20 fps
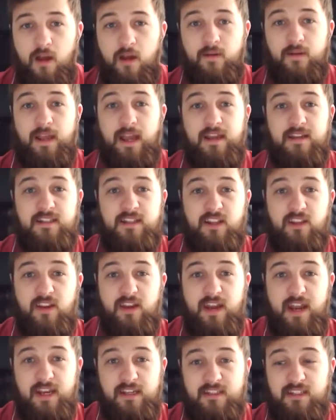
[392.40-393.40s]
Okay, so
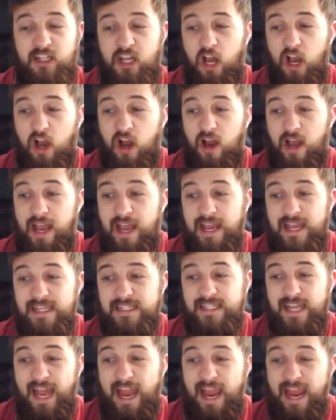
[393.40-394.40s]
the next car
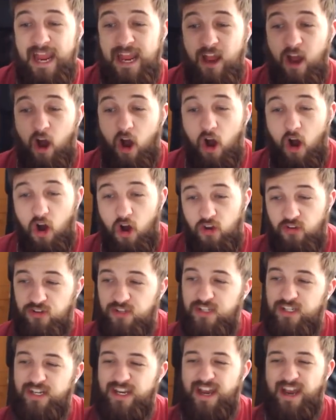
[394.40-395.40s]
is a
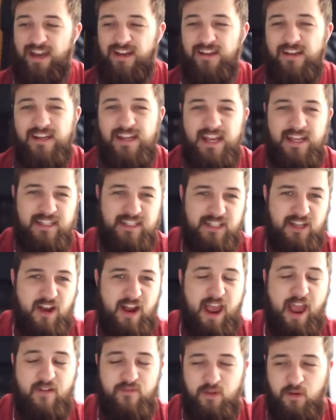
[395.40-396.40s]
Honda. Yes,
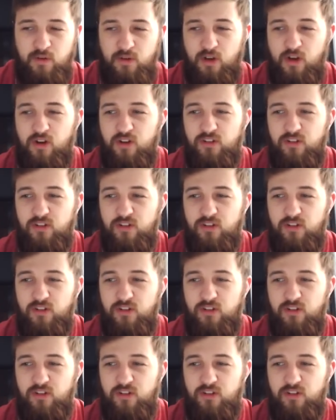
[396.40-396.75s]
I have owned a